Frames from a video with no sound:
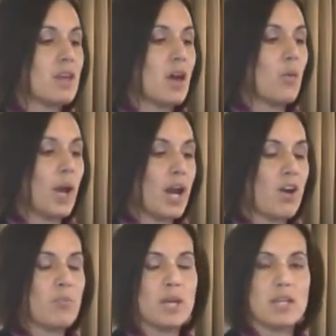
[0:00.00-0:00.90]

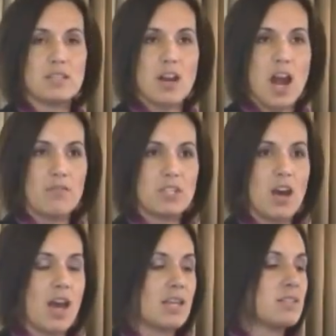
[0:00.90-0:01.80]
aware of because they're
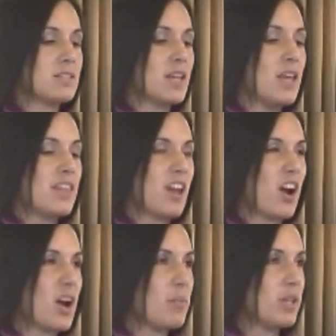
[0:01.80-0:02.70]
advertised. They
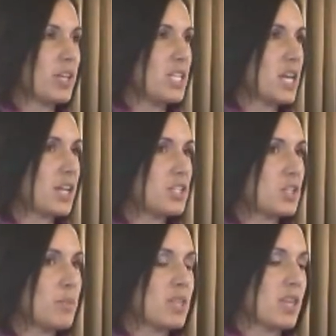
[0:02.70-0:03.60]
are a milky
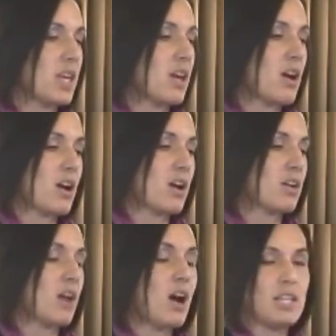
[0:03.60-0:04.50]
texture, but they
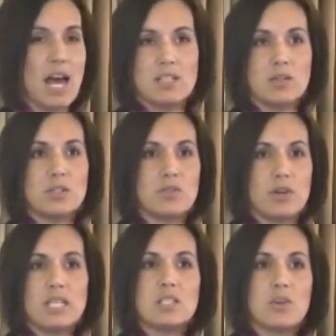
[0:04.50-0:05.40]
are all lactose
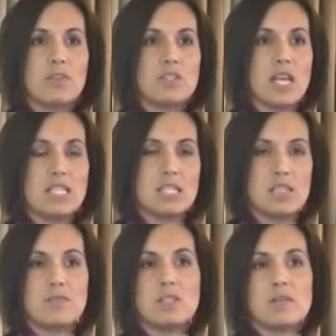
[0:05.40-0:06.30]
free, so if you're
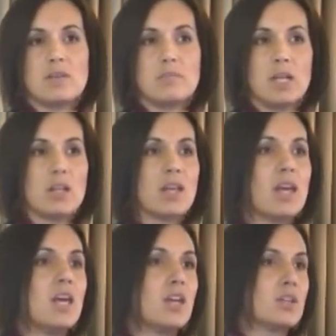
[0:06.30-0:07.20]
sensitive to milk,
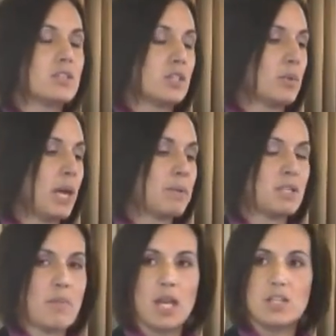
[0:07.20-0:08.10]
you'll still be able
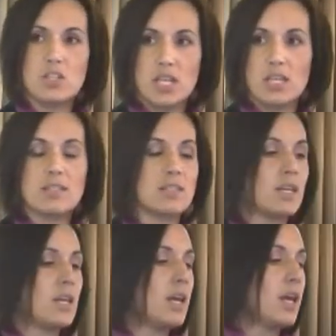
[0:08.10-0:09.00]
to manage these.
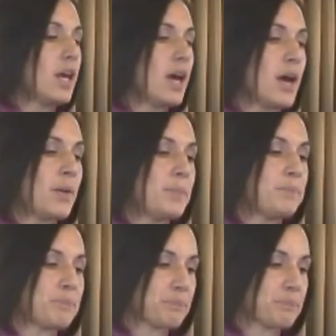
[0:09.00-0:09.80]
Wherever